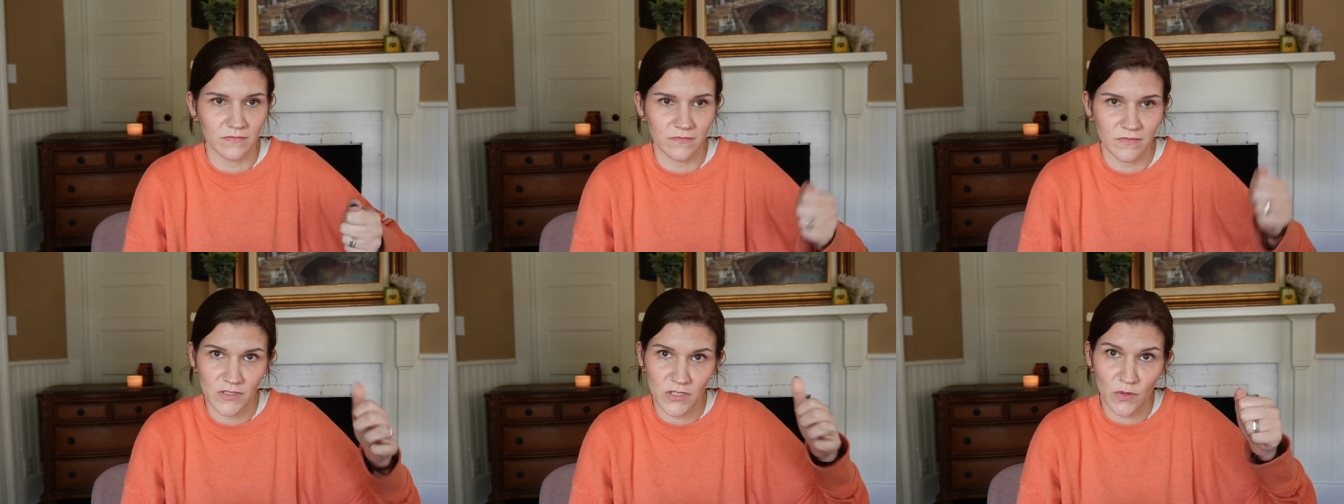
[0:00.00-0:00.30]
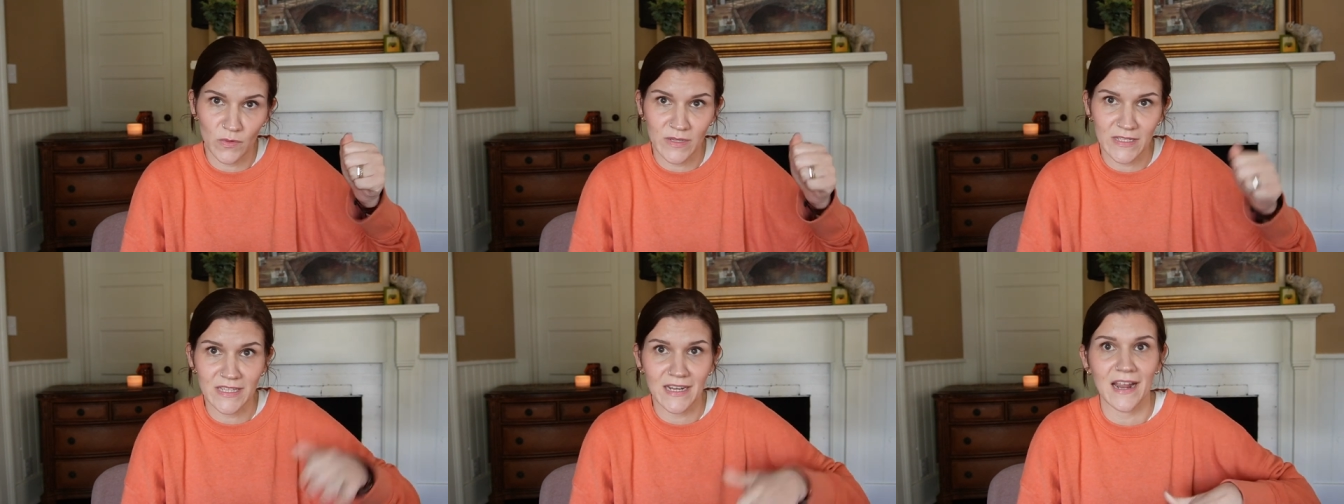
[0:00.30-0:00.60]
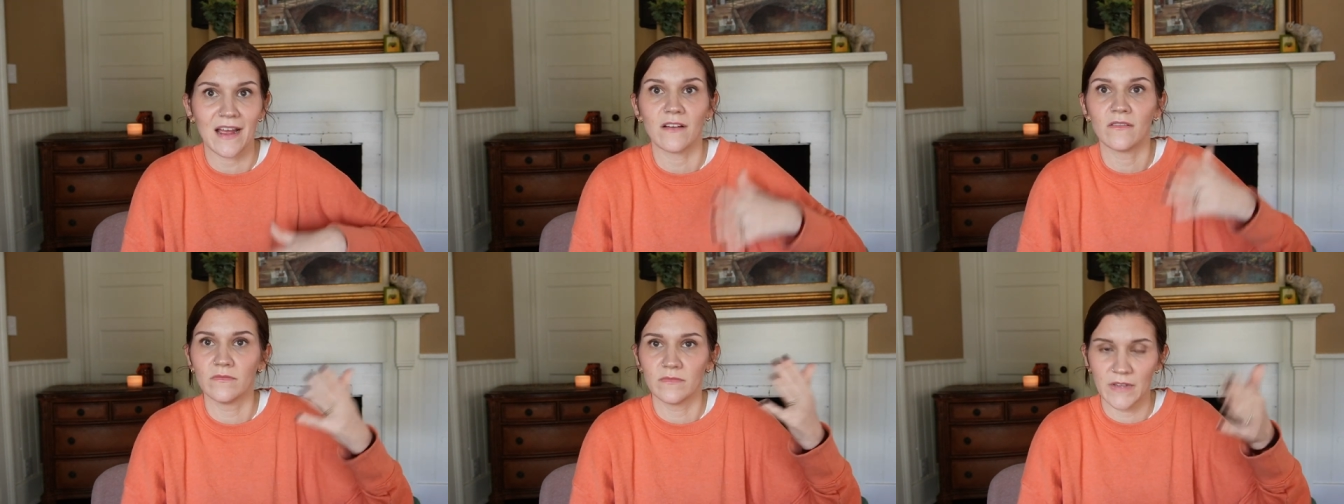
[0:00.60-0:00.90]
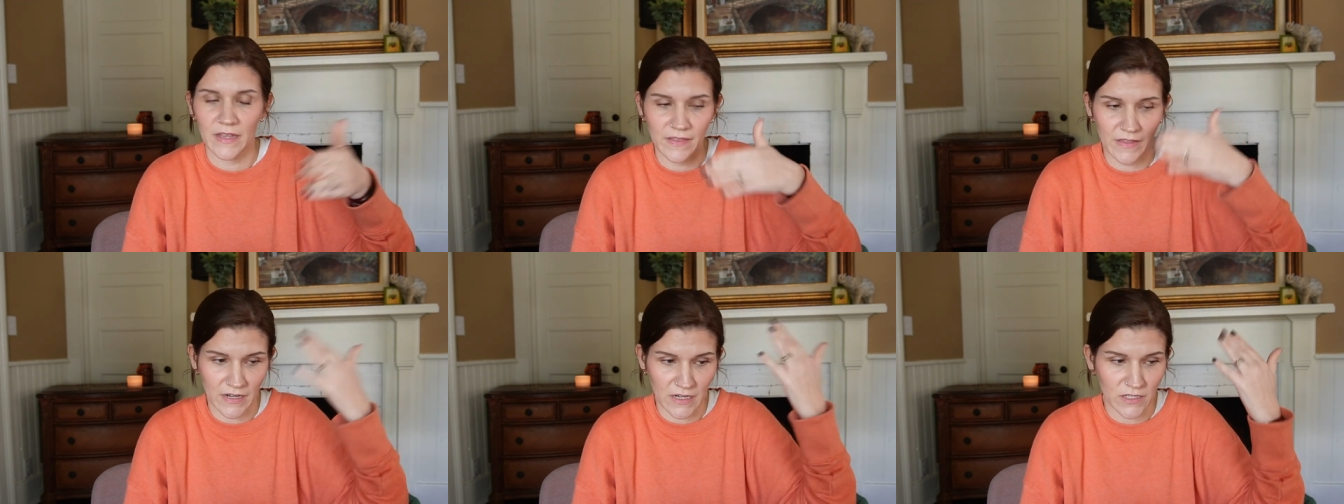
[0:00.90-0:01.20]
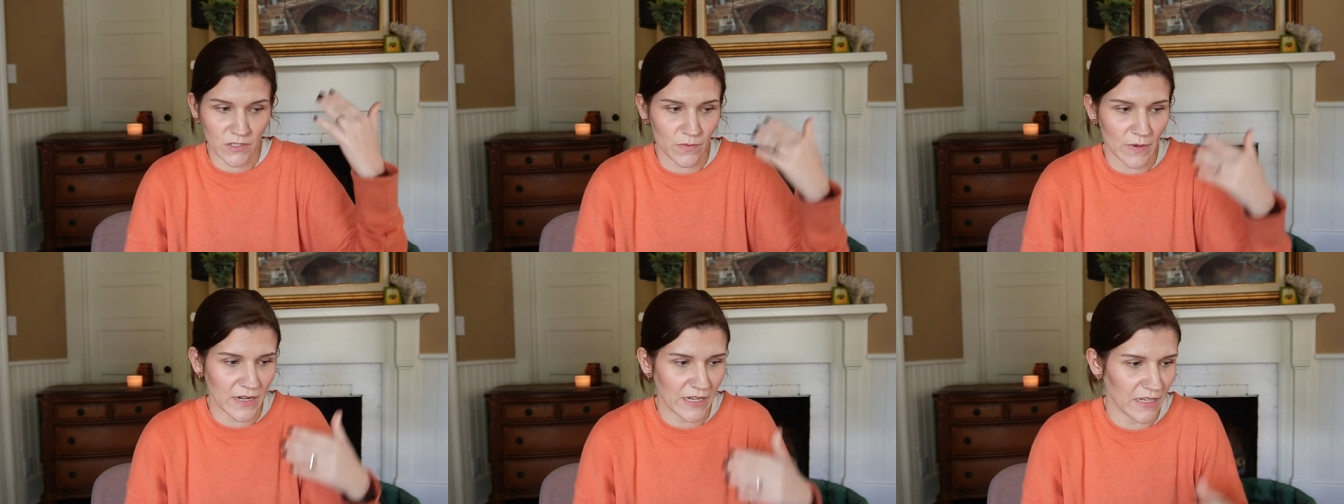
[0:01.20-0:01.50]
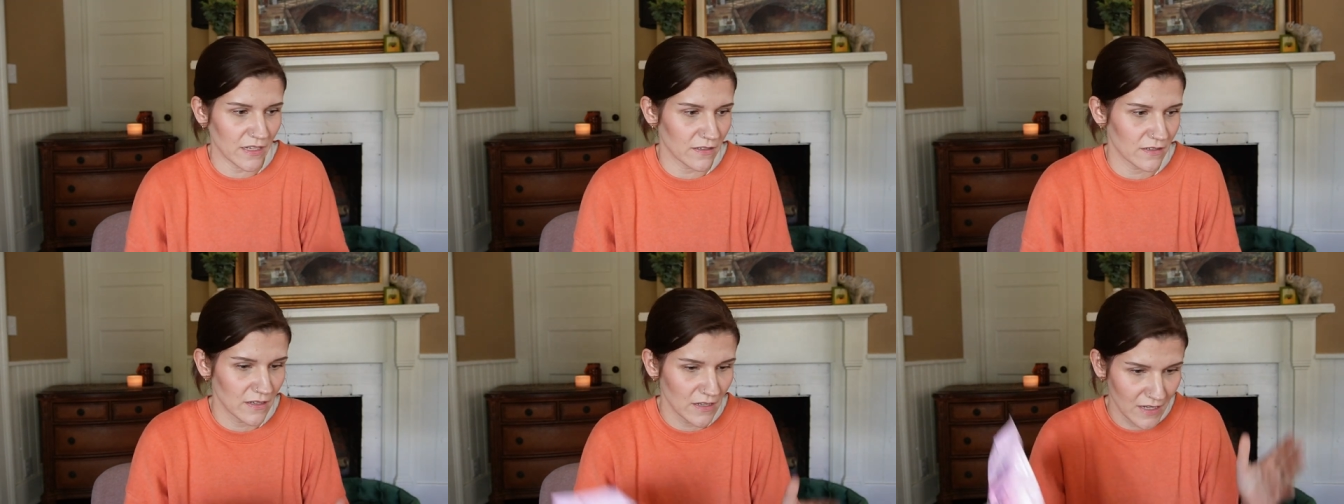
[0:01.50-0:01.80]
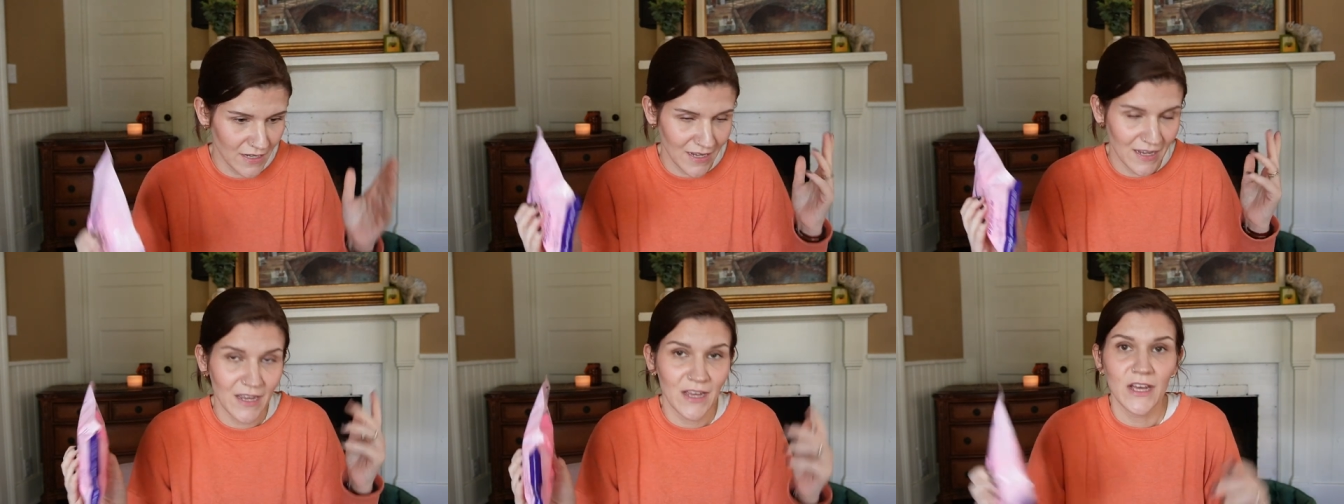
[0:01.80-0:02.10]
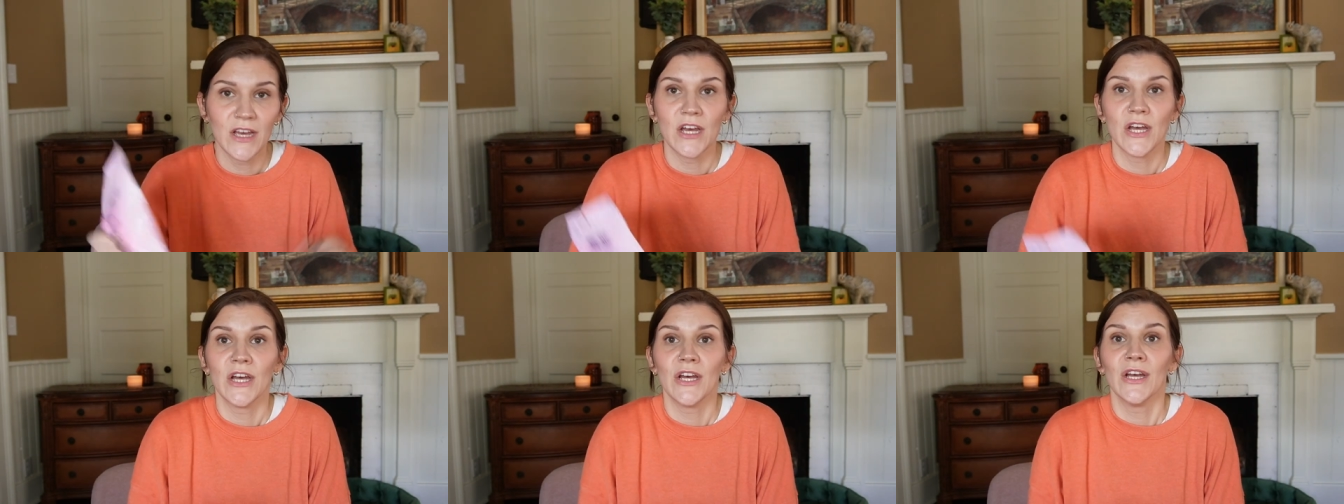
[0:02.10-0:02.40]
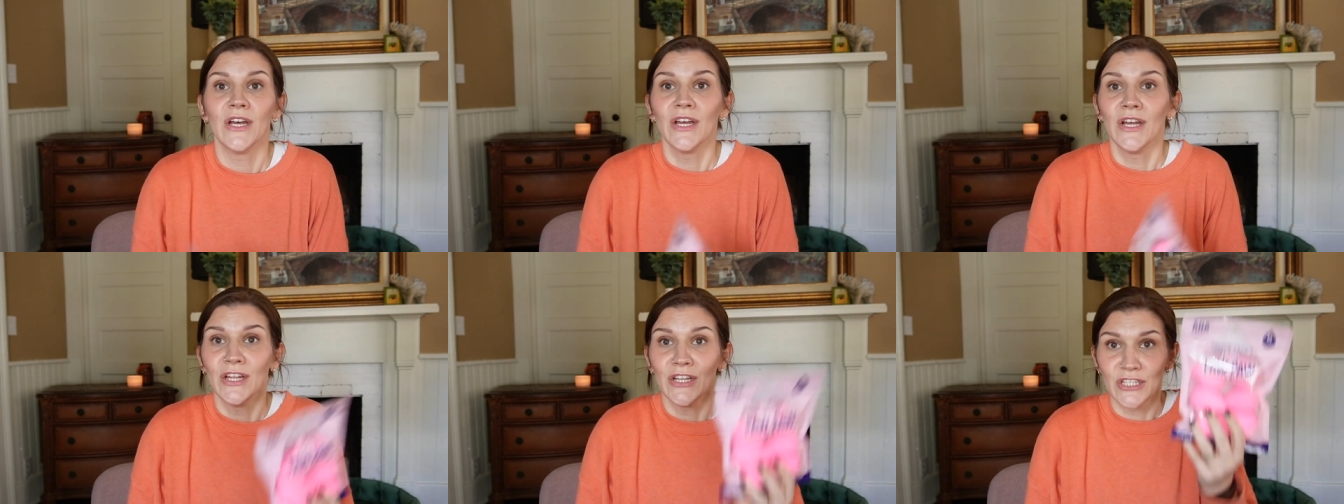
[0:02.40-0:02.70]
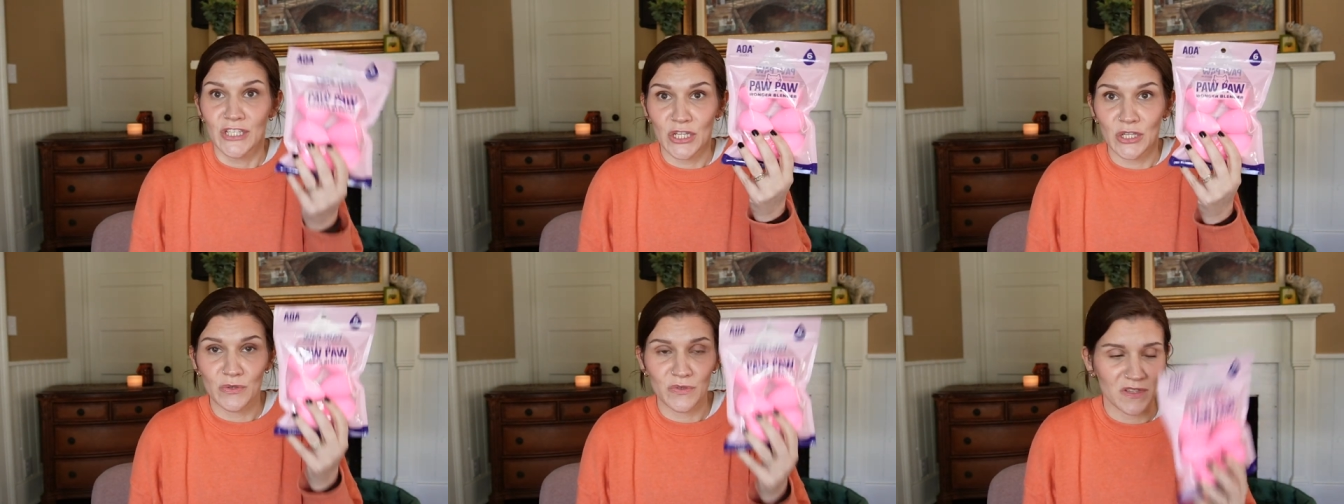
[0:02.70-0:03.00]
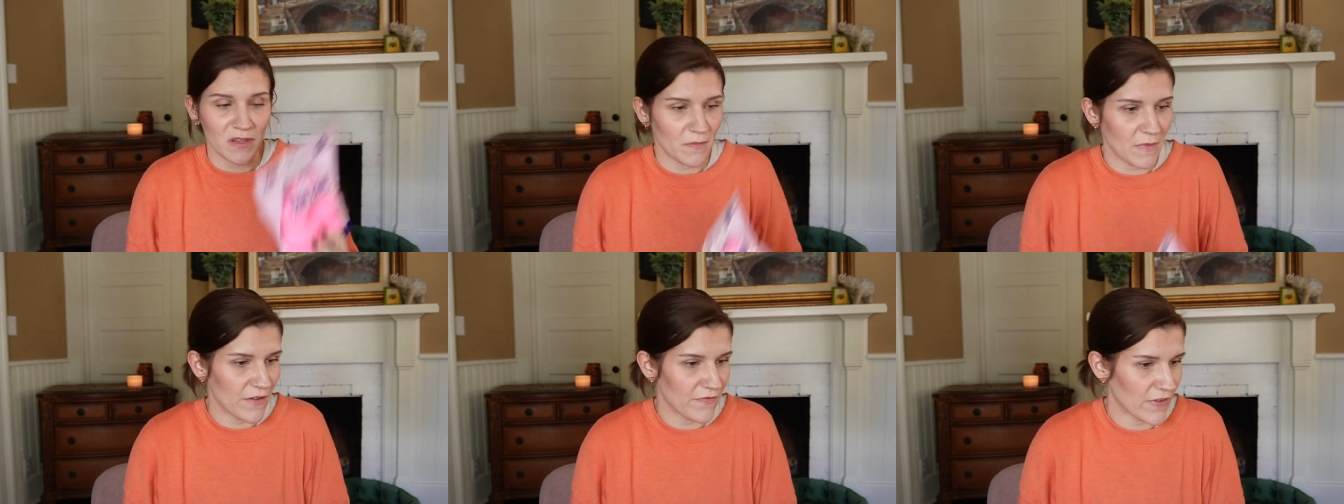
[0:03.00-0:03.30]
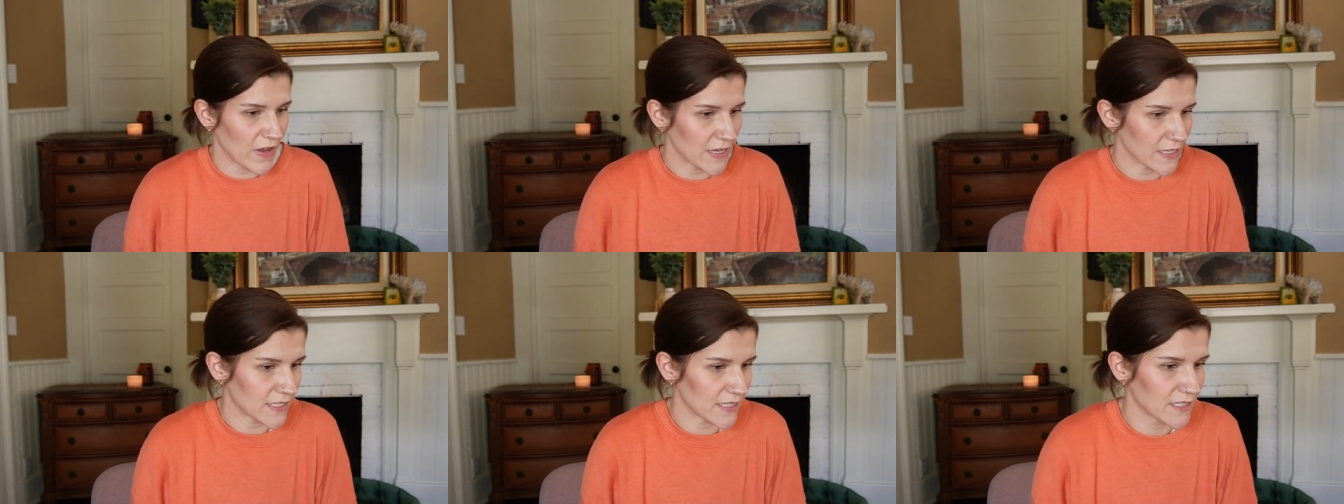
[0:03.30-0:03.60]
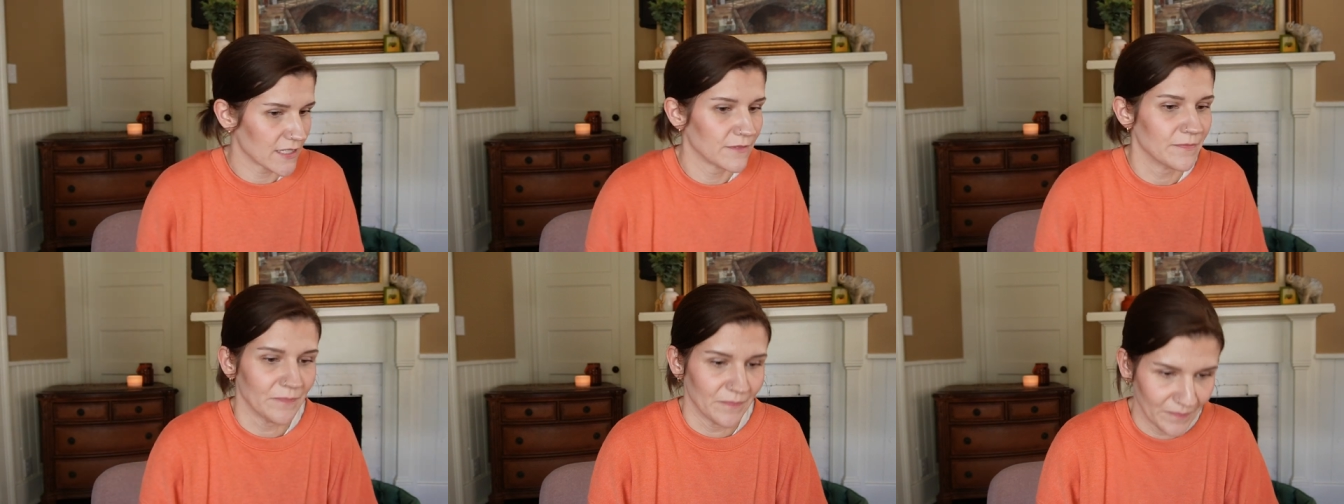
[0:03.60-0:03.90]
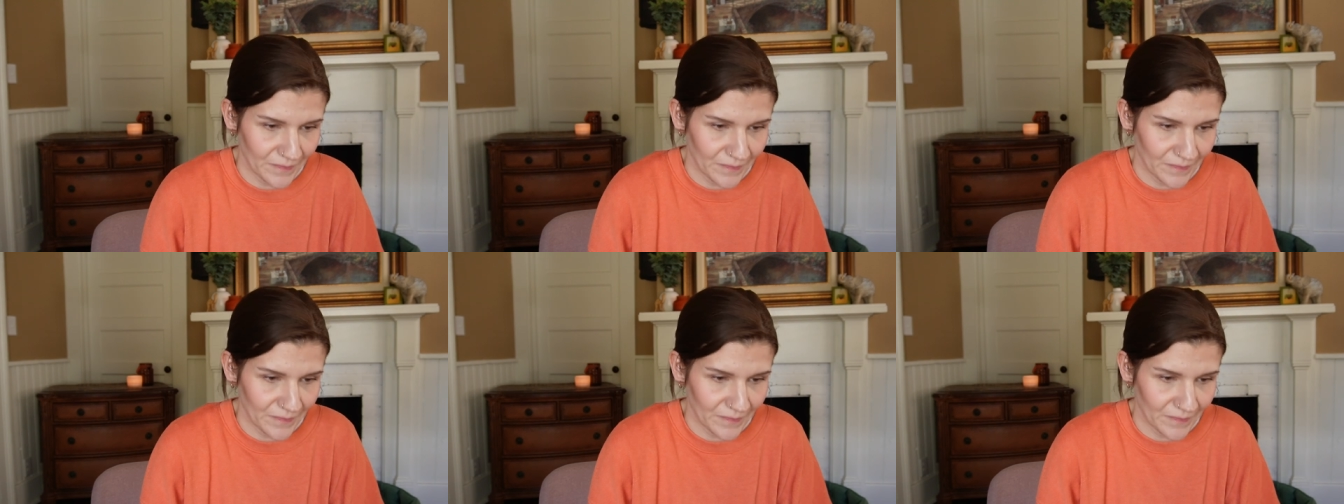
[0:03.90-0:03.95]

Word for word: squeeze it out, and then it's ready to use on my face.